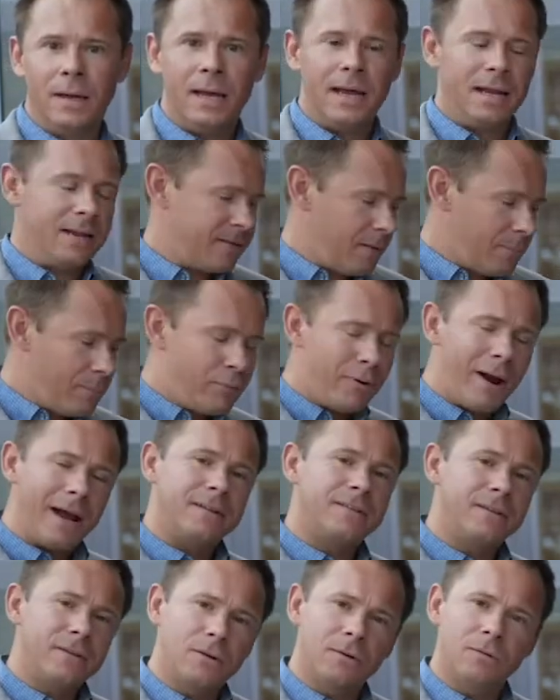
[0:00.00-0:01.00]
It is a
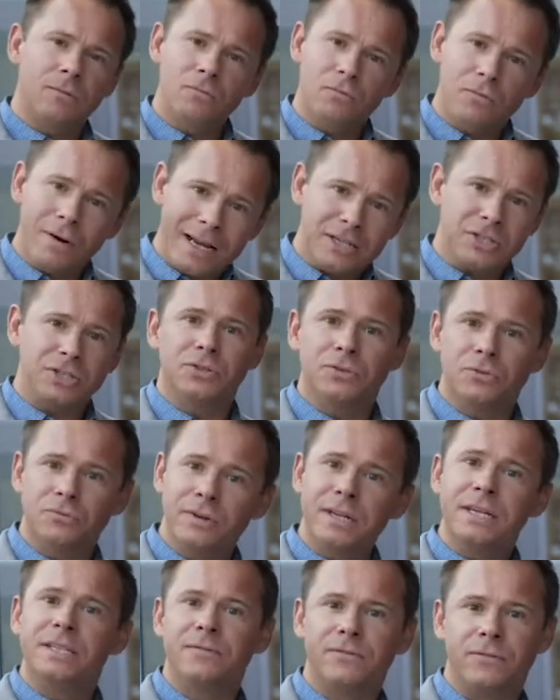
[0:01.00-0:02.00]
practical, rational
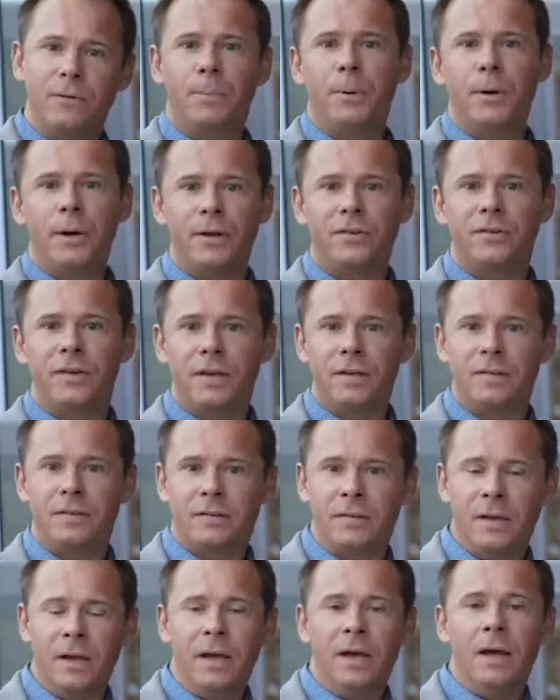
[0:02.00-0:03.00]
reason for
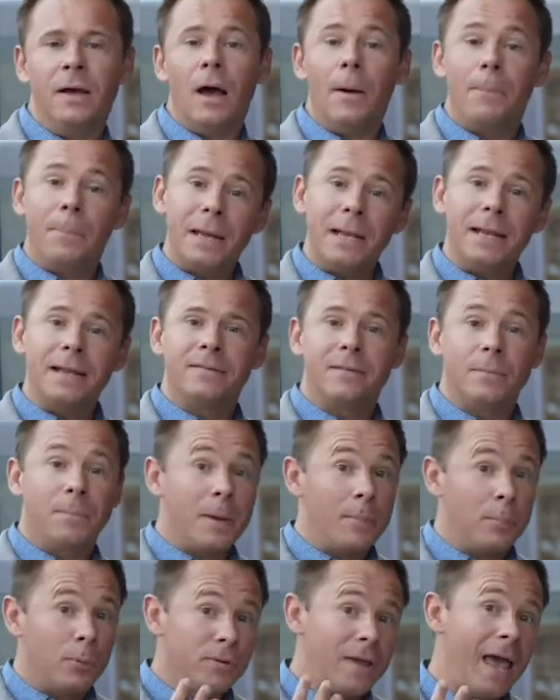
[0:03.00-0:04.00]
purchase, appealing to
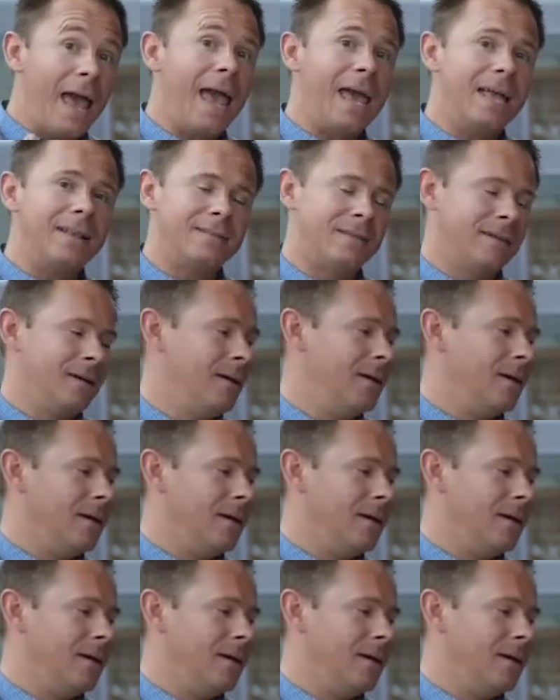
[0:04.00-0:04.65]
people's heads,